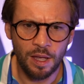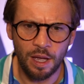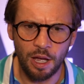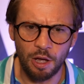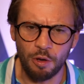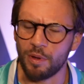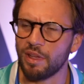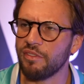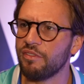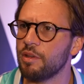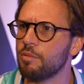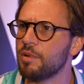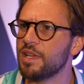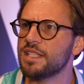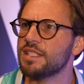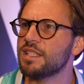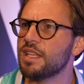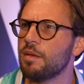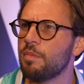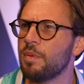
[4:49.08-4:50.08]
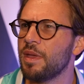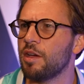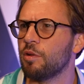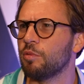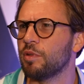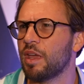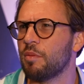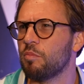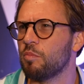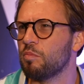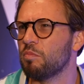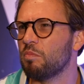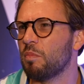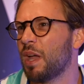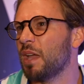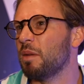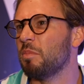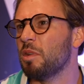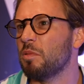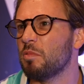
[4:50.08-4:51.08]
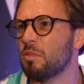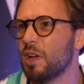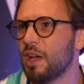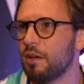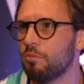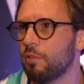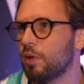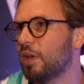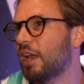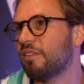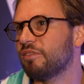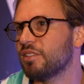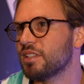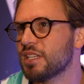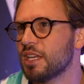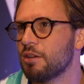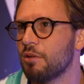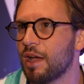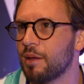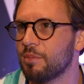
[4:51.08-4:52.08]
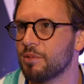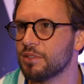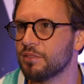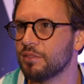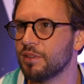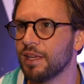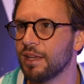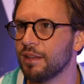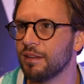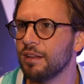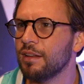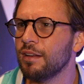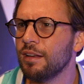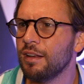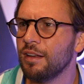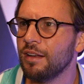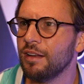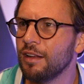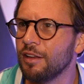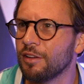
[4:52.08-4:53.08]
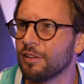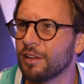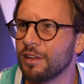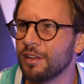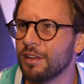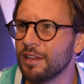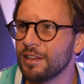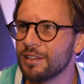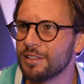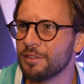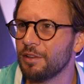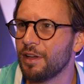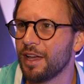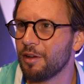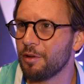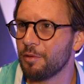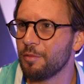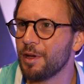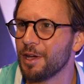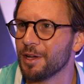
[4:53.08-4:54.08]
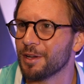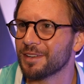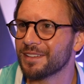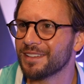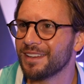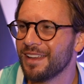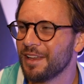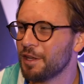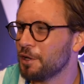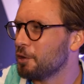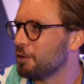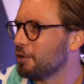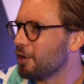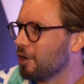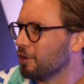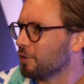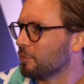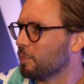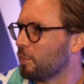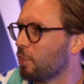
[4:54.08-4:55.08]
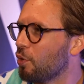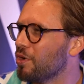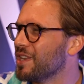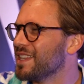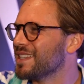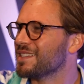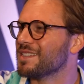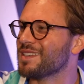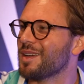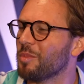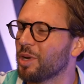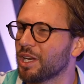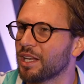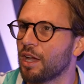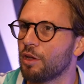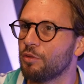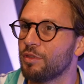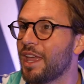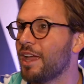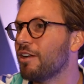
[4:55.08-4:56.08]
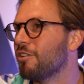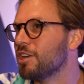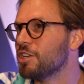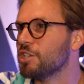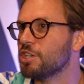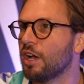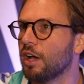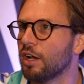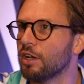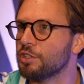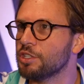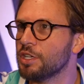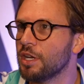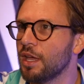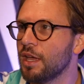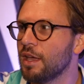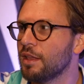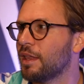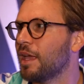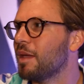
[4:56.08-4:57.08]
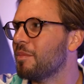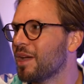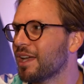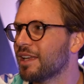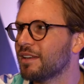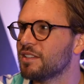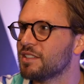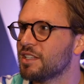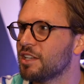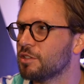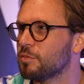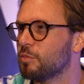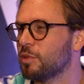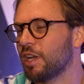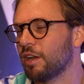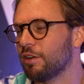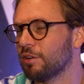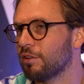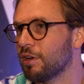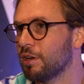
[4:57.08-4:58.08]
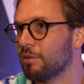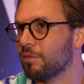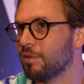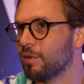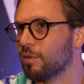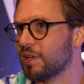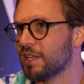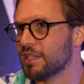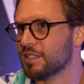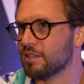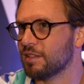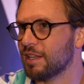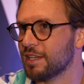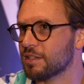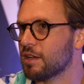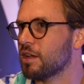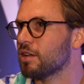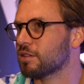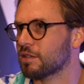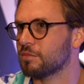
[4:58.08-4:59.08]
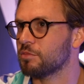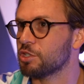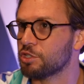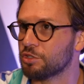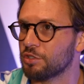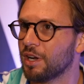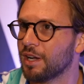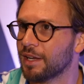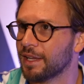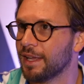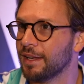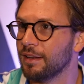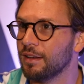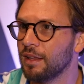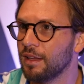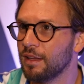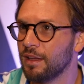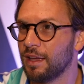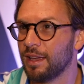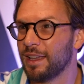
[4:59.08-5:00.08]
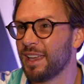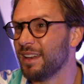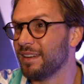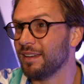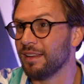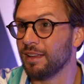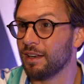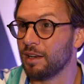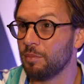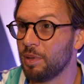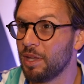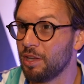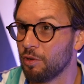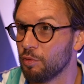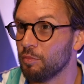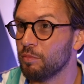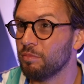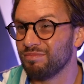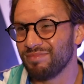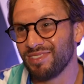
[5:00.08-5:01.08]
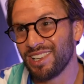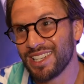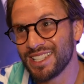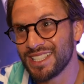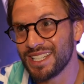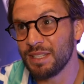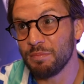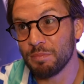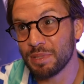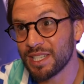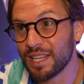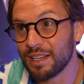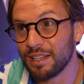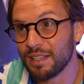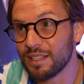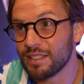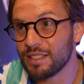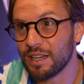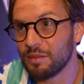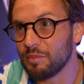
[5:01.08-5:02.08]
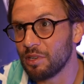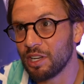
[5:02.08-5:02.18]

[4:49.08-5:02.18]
oh, if he wins the appeal, then maybe we'll have to see what happens from there. No. It's not how it works. You can't point to someone and go, they're in charge. They make a decision. We don't agree with it. Let's ask them to try again. Again, an appeal, 90% of the time,